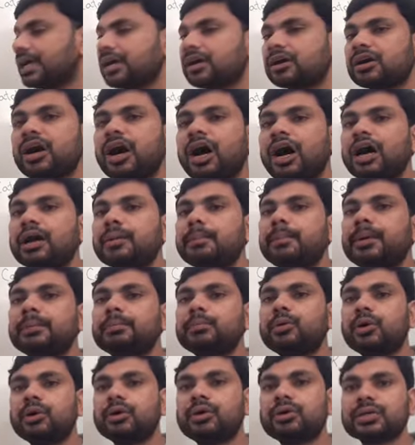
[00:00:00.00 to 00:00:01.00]
carbon
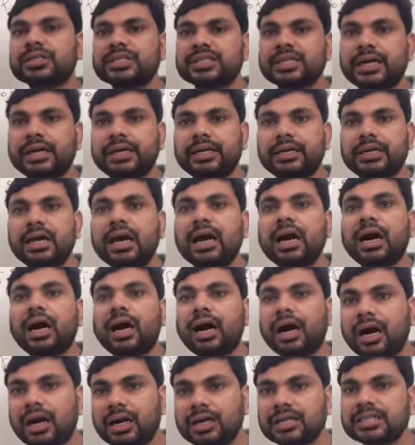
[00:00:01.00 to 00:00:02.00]
monoxide
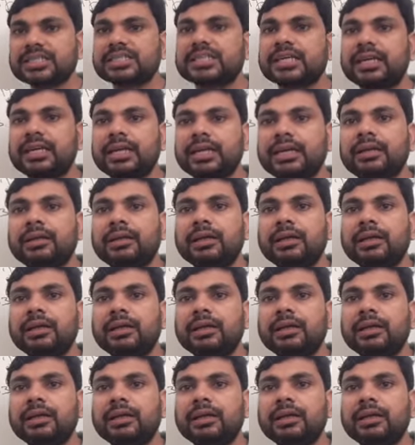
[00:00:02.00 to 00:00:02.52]
arsenic,